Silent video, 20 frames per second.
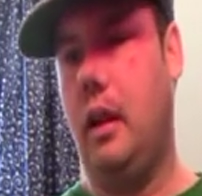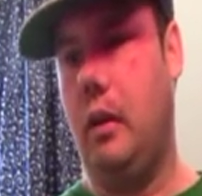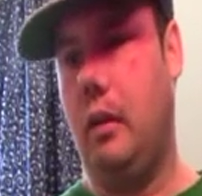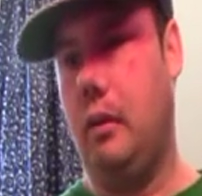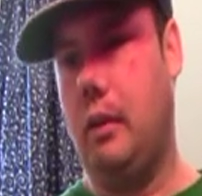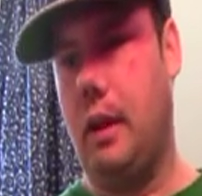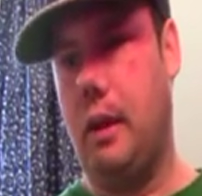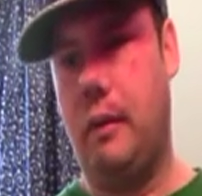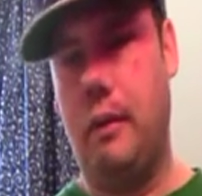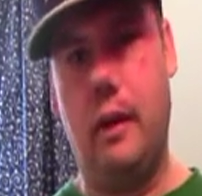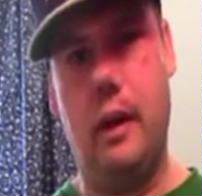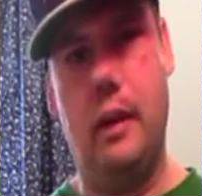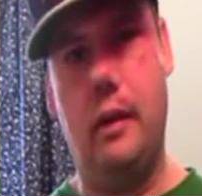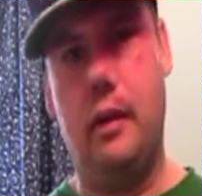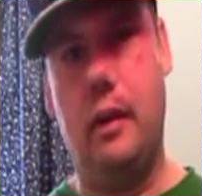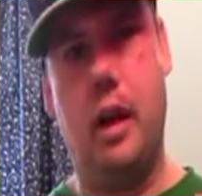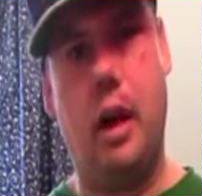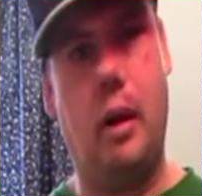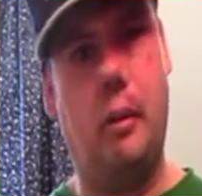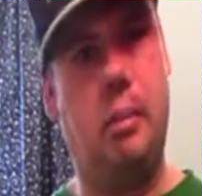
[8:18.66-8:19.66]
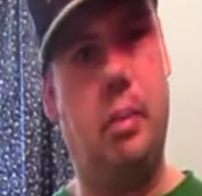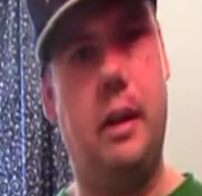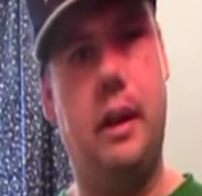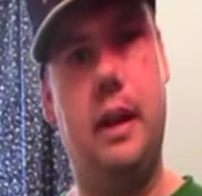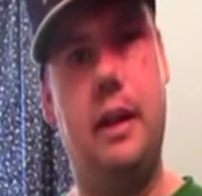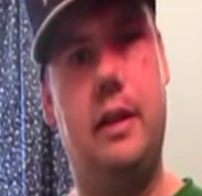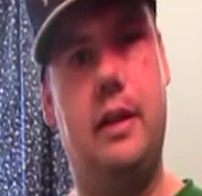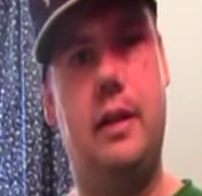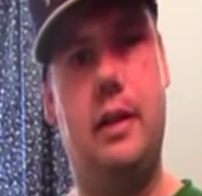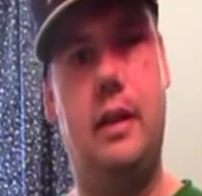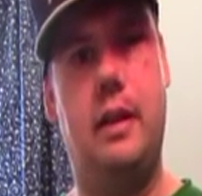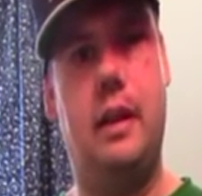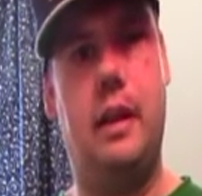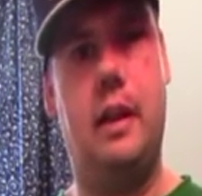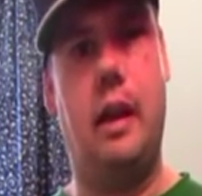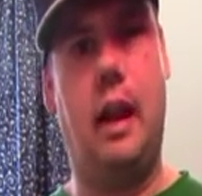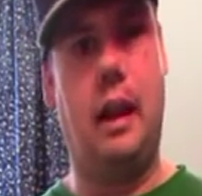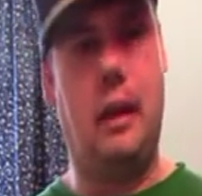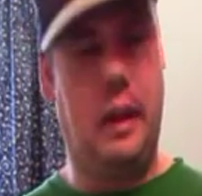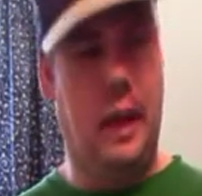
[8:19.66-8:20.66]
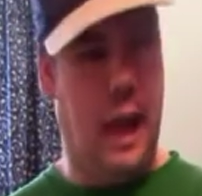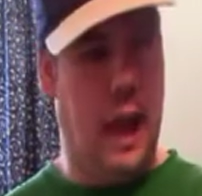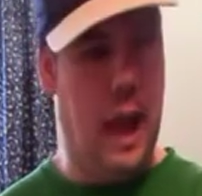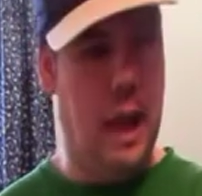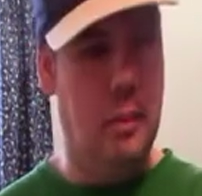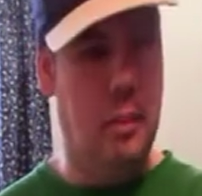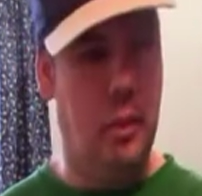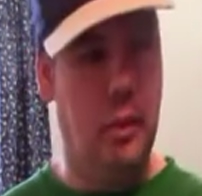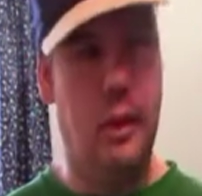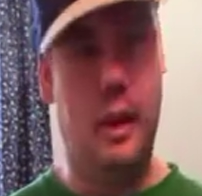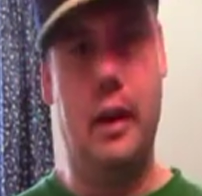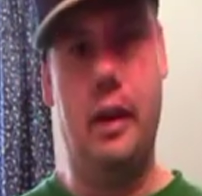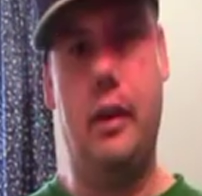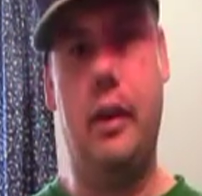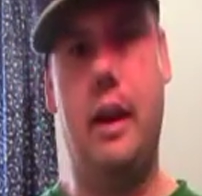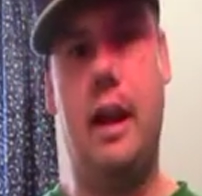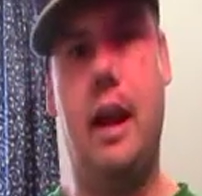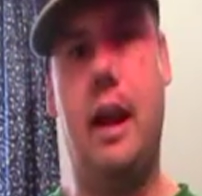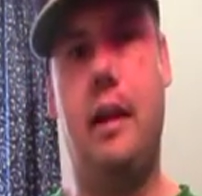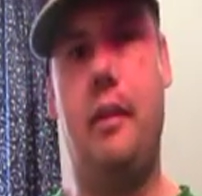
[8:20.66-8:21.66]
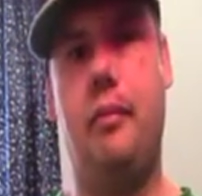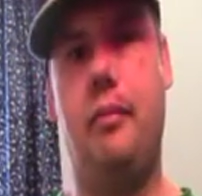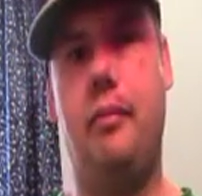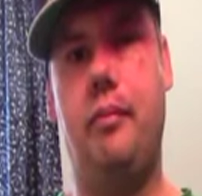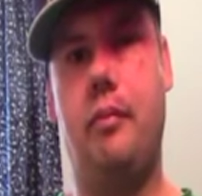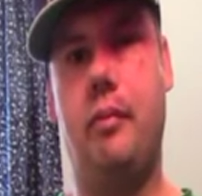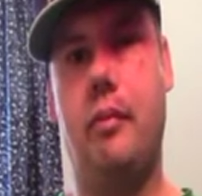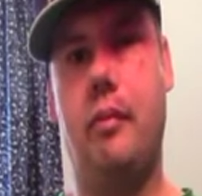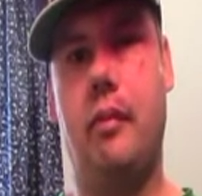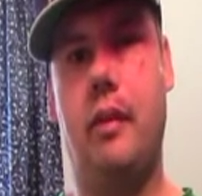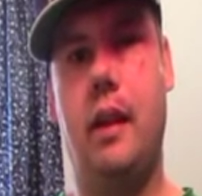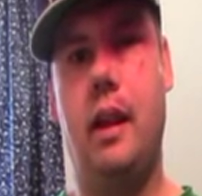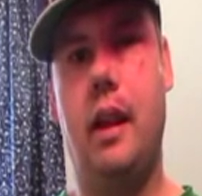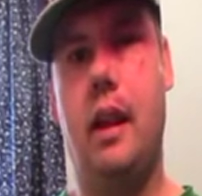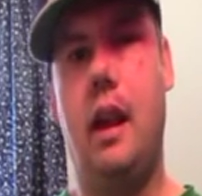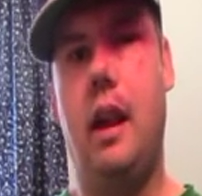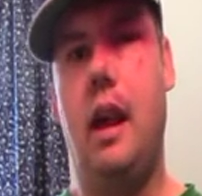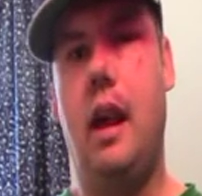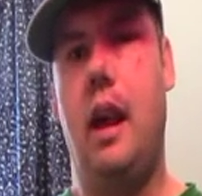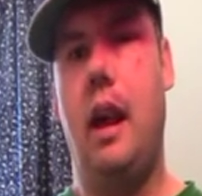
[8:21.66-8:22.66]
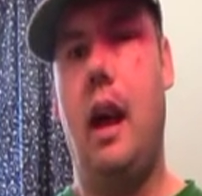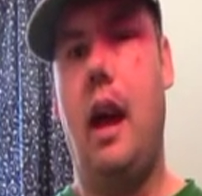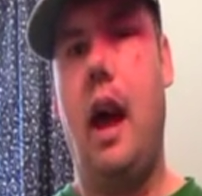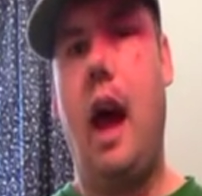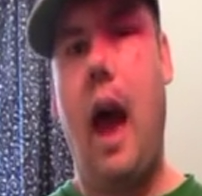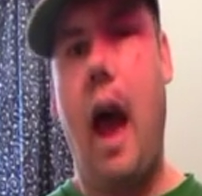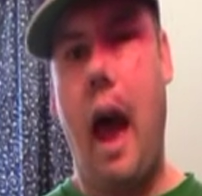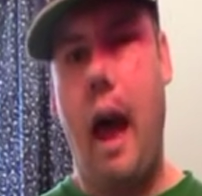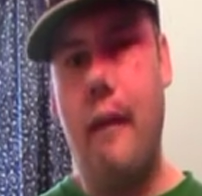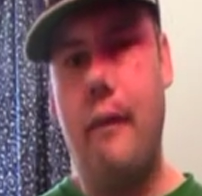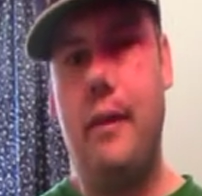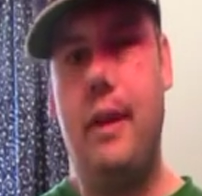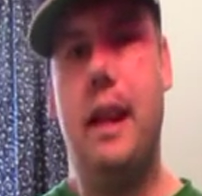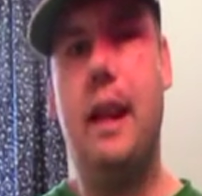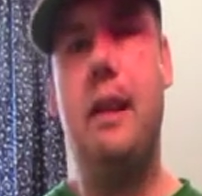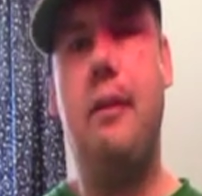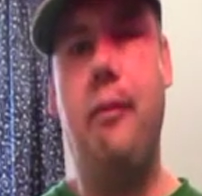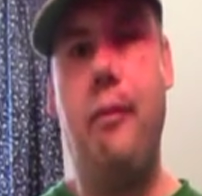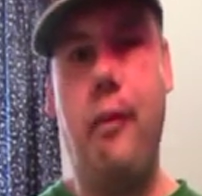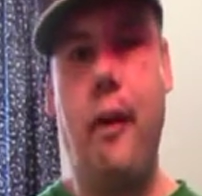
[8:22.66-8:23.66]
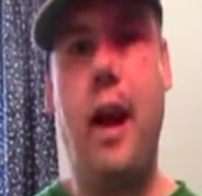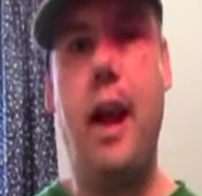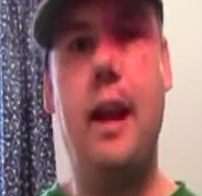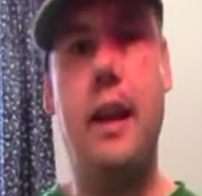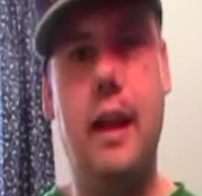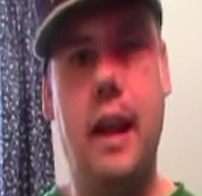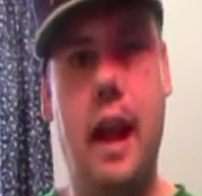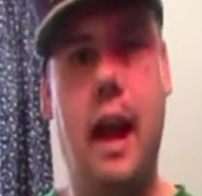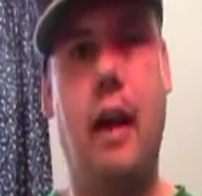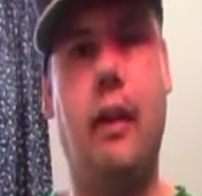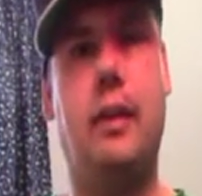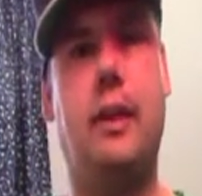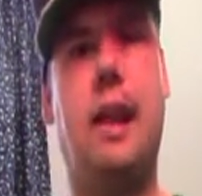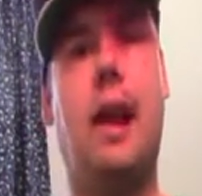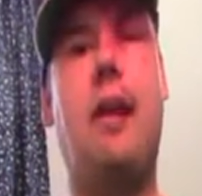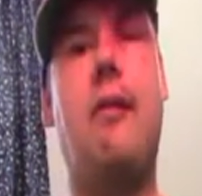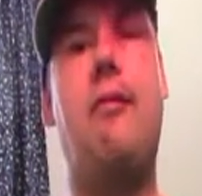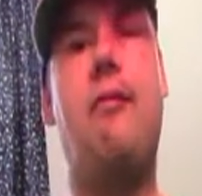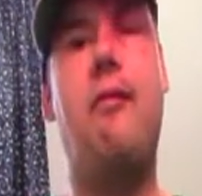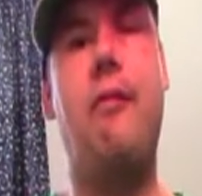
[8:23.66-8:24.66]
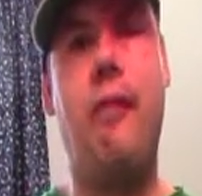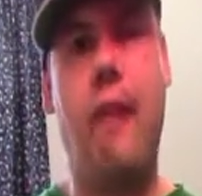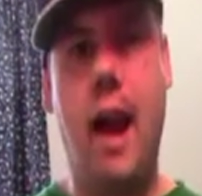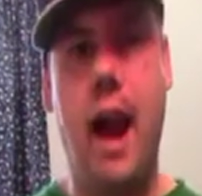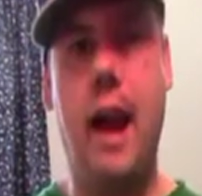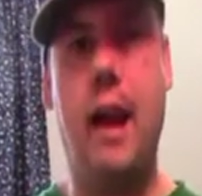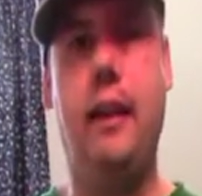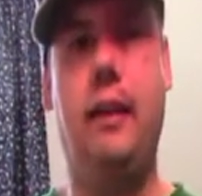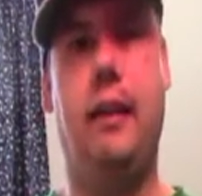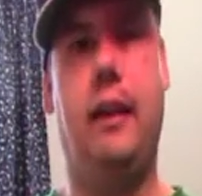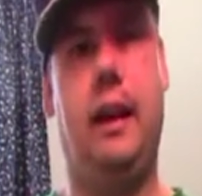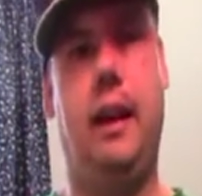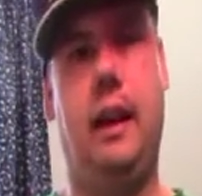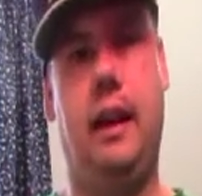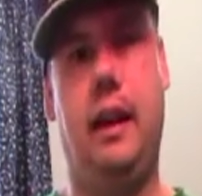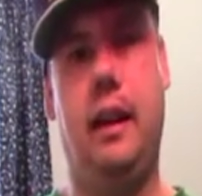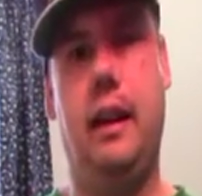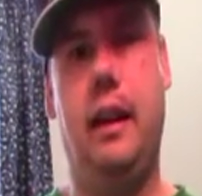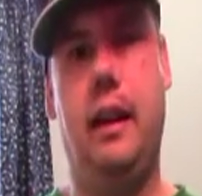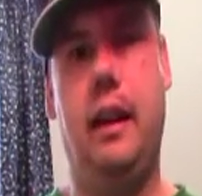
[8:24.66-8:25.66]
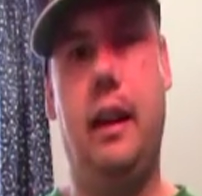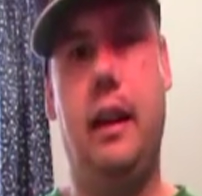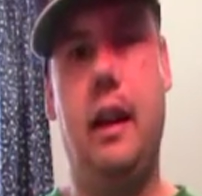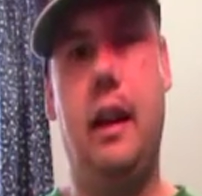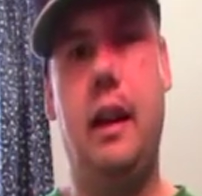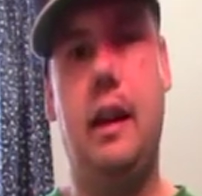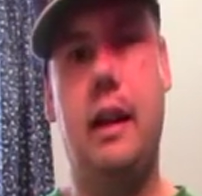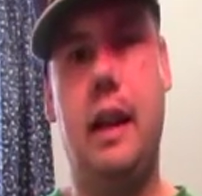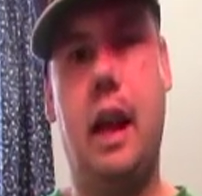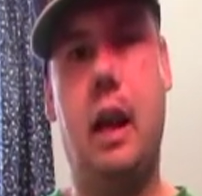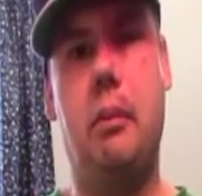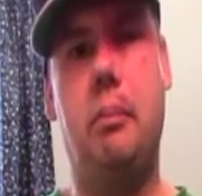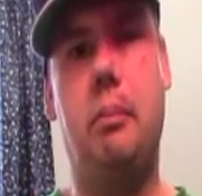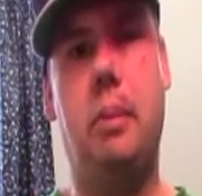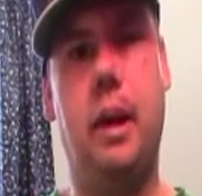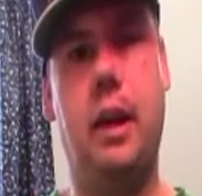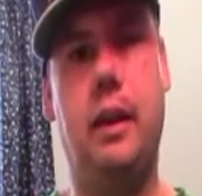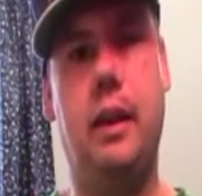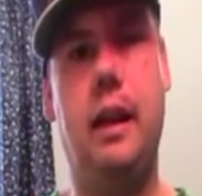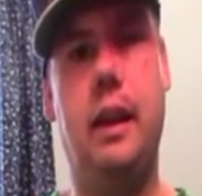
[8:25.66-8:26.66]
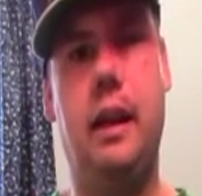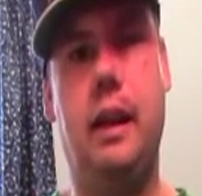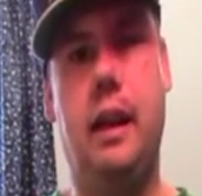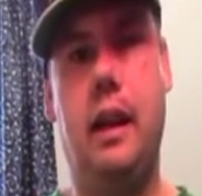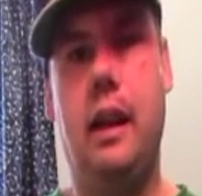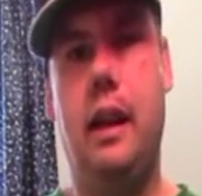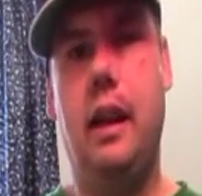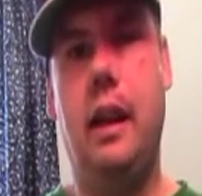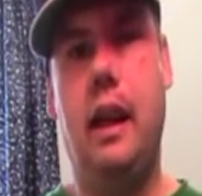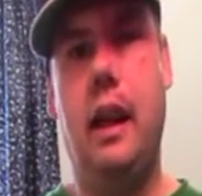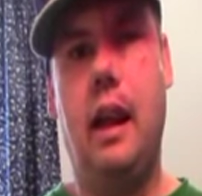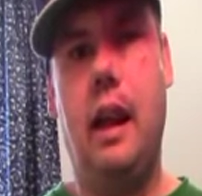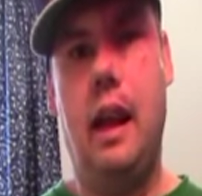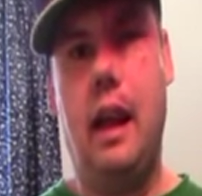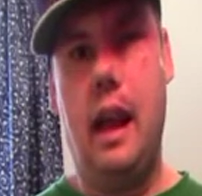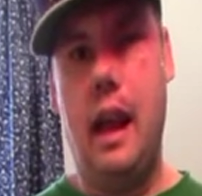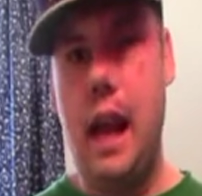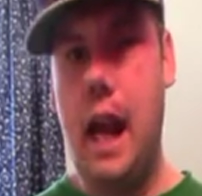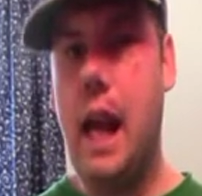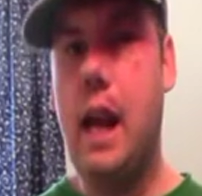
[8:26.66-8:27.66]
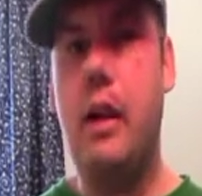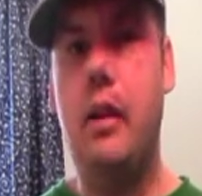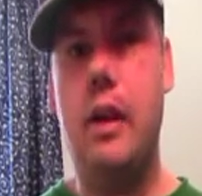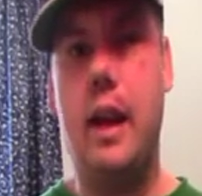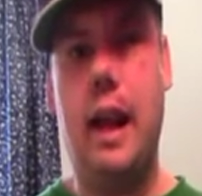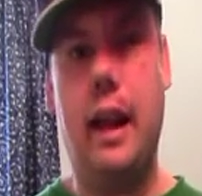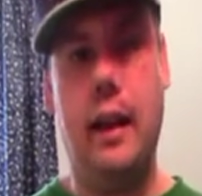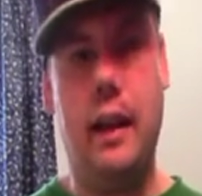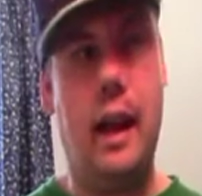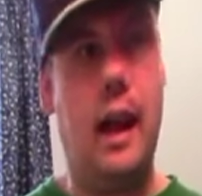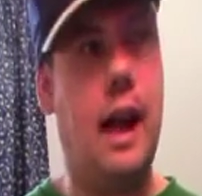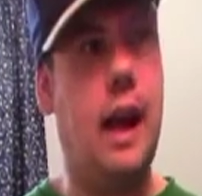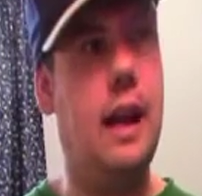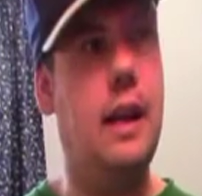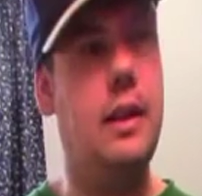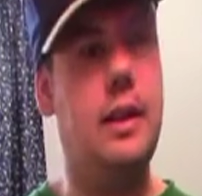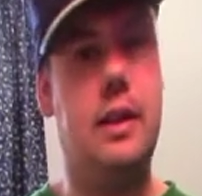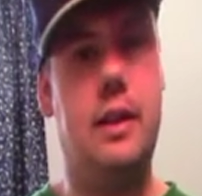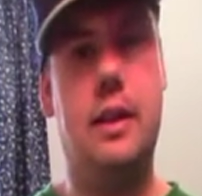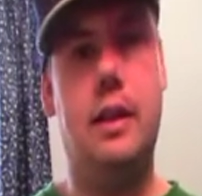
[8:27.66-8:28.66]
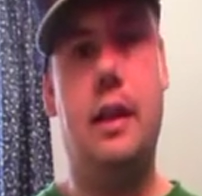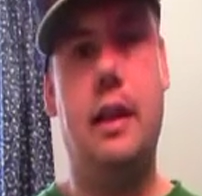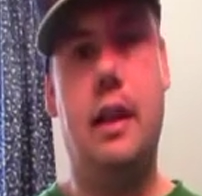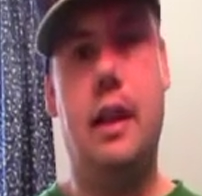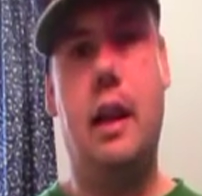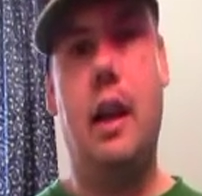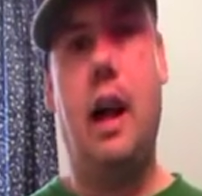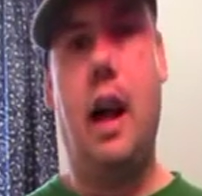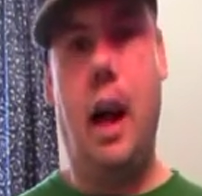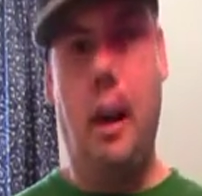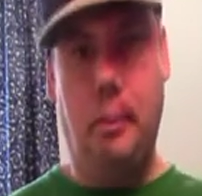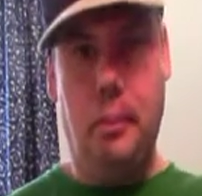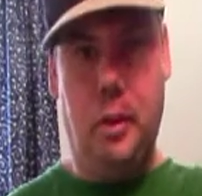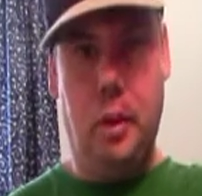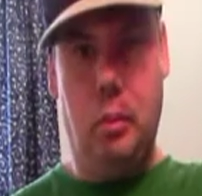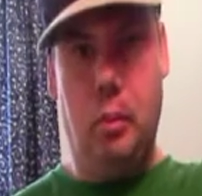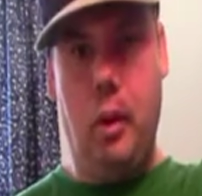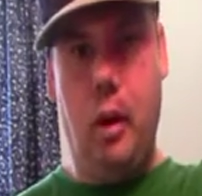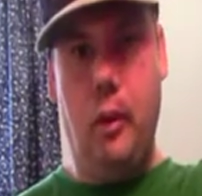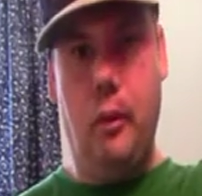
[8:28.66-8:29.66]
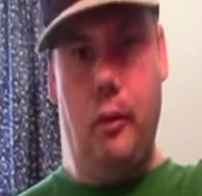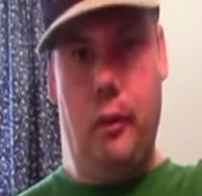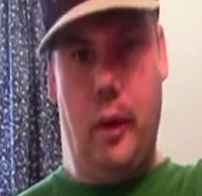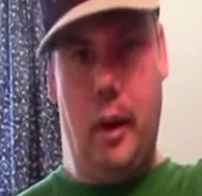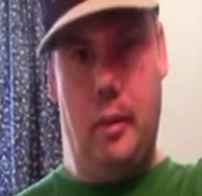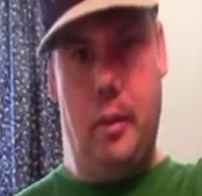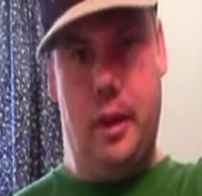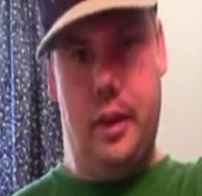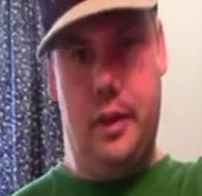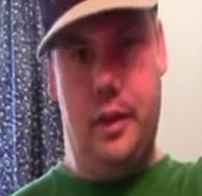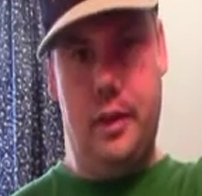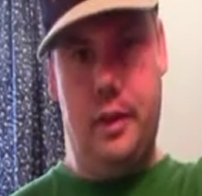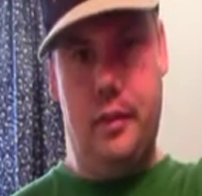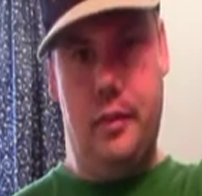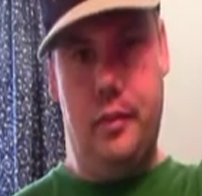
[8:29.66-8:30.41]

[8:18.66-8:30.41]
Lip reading: different companies like cable internet, I did find out that finally they're building internet lines up the road from us.